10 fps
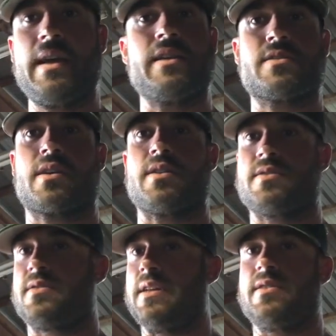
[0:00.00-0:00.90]
And it's
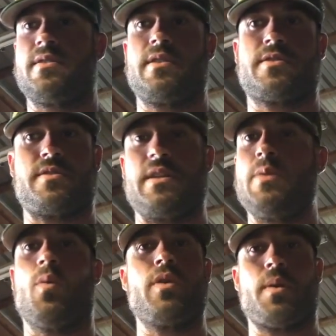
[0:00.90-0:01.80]
because it's
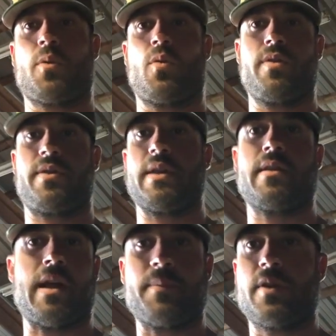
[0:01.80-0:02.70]
the number one thing
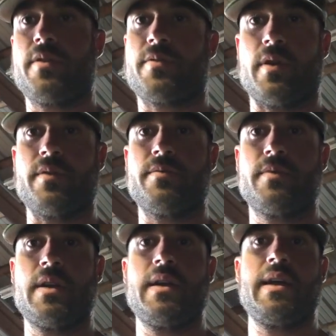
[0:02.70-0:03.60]
that I'm going to throw
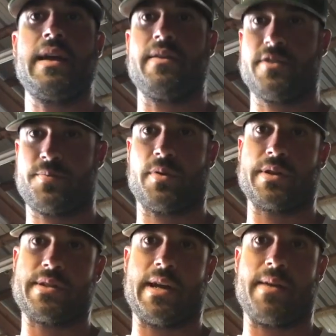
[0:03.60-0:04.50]
in the
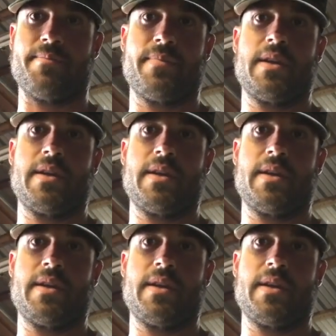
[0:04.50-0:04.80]
springtime